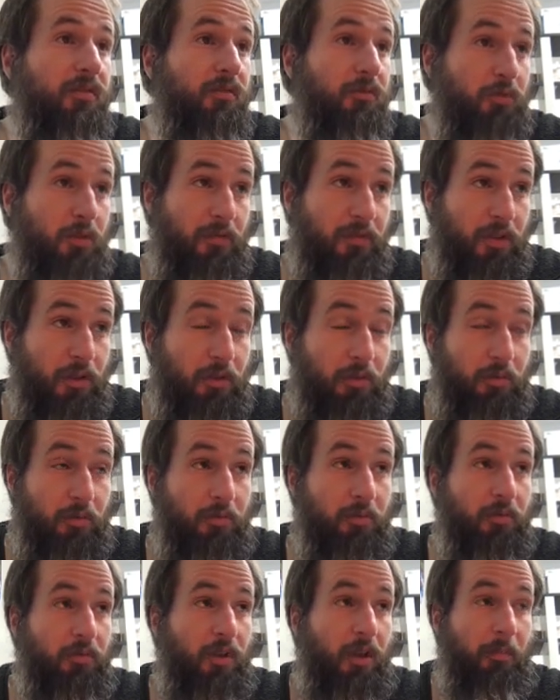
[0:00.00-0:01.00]

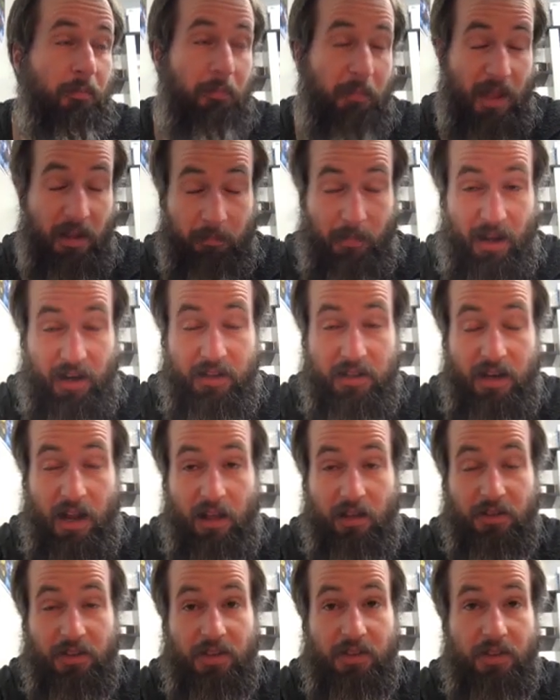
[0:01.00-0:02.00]
review and
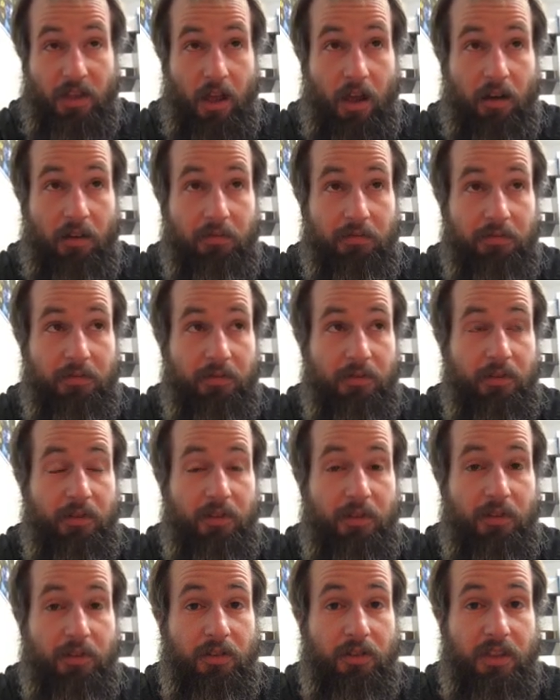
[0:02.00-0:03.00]
meta-analysis of
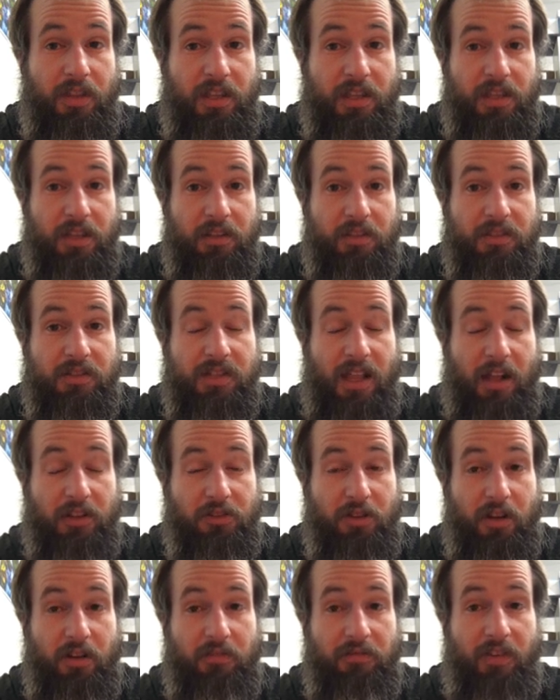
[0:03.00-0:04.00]
the
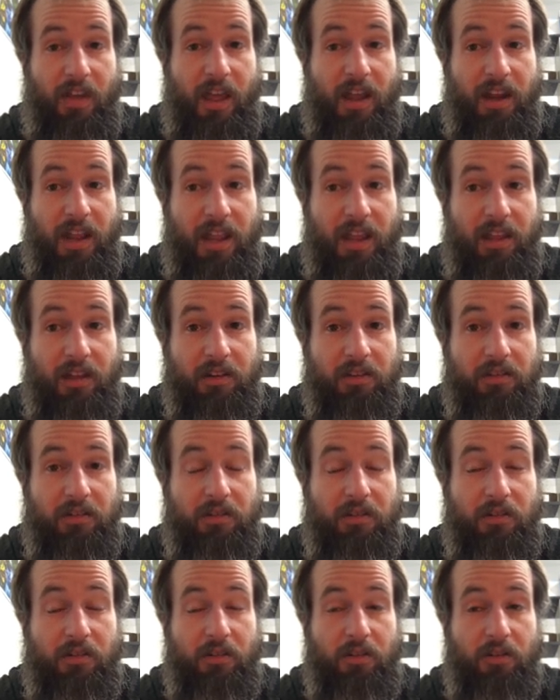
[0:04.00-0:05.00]
saturated fat and
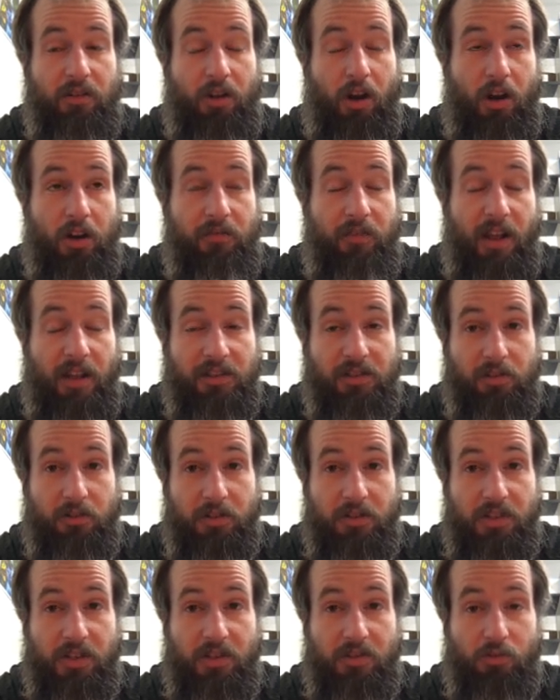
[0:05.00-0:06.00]
cardiovascular
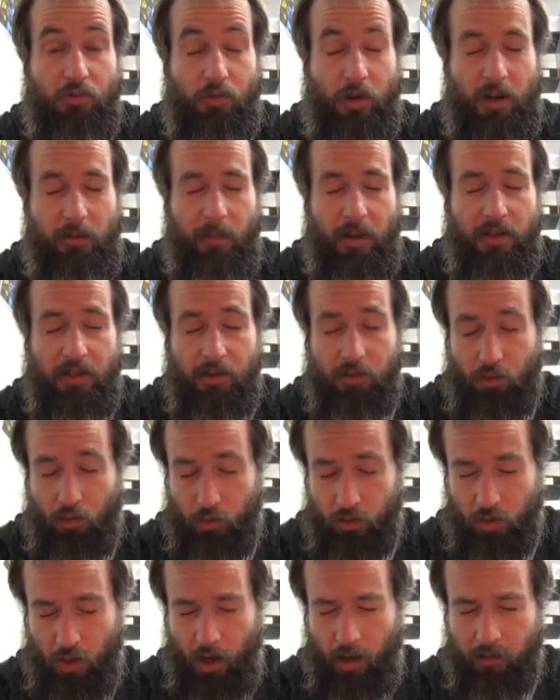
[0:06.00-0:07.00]
disease randomized
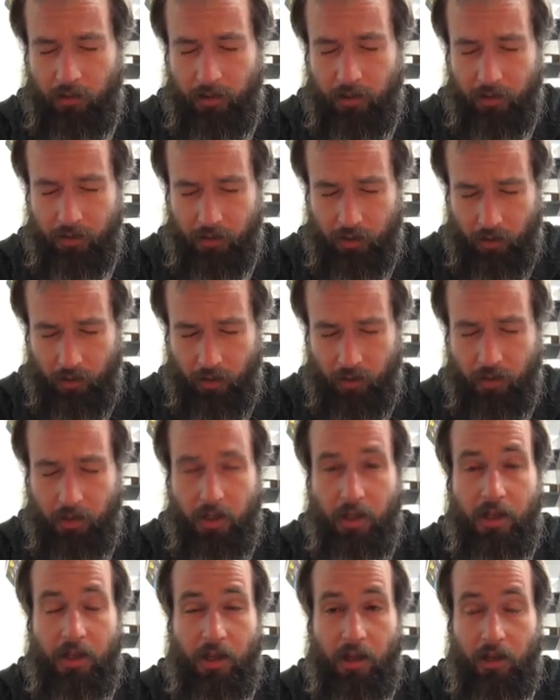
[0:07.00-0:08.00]
controlled trial literature
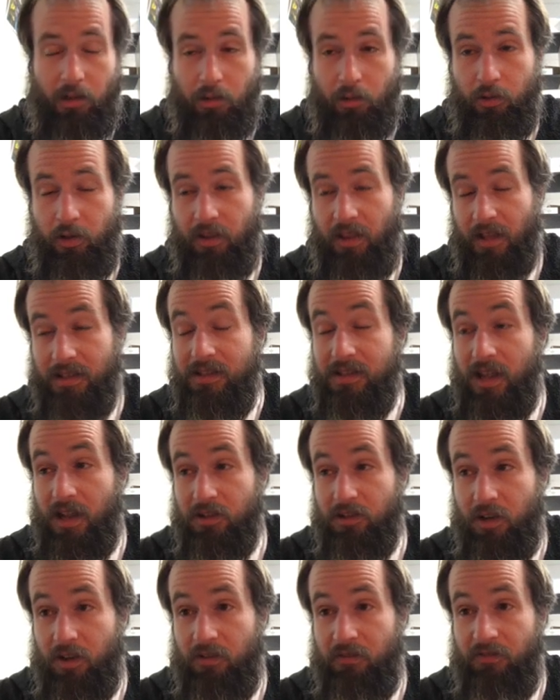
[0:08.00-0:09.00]
concluded that
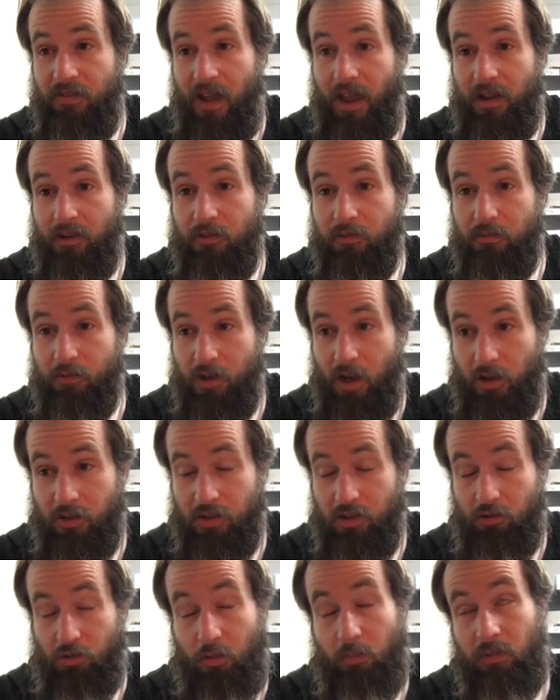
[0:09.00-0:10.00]
saturated fat
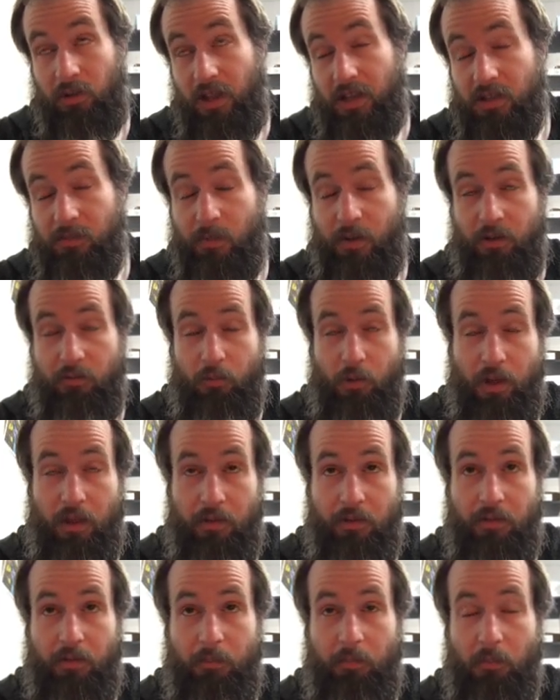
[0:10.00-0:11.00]
reduction replacement
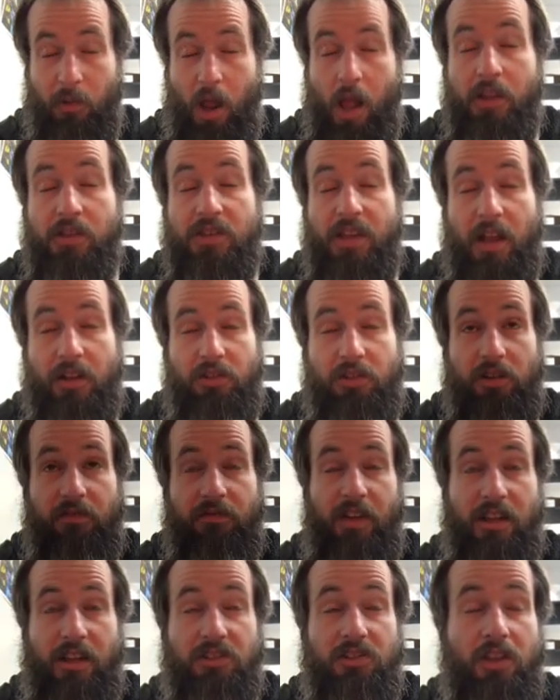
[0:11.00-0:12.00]
with unsaturated
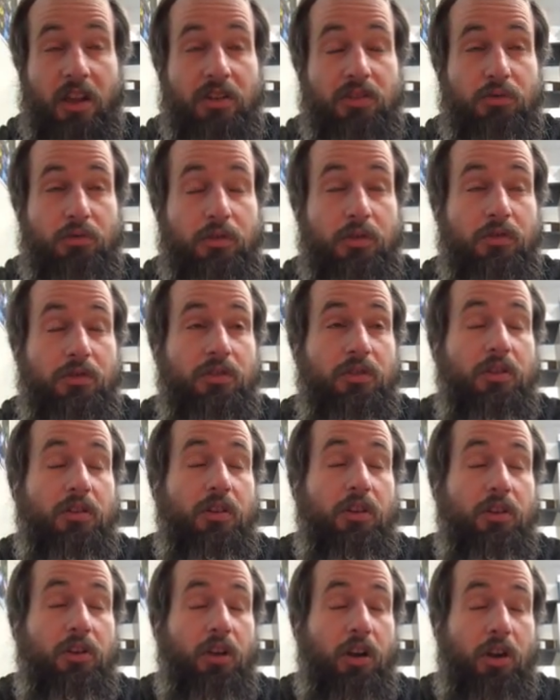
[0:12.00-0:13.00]
fats does reduce
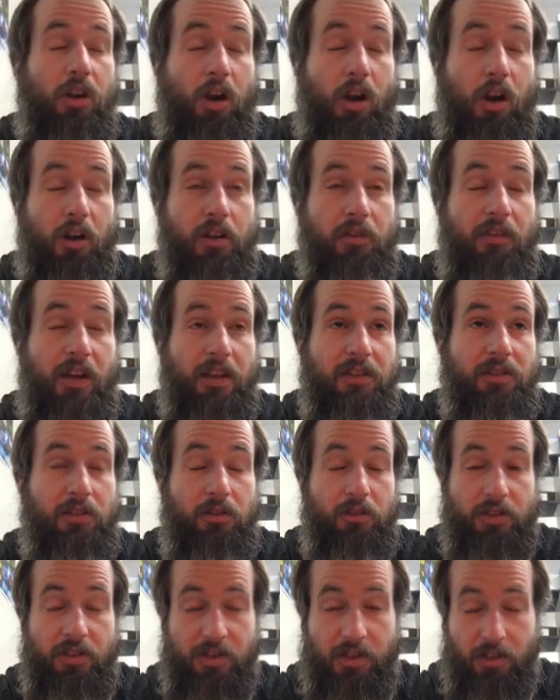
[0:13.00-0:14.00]

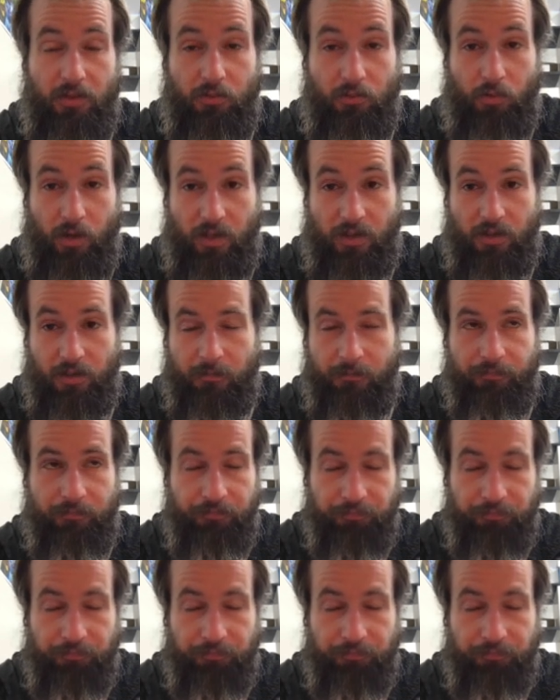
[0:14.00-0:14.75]
cardiovascular disease risk.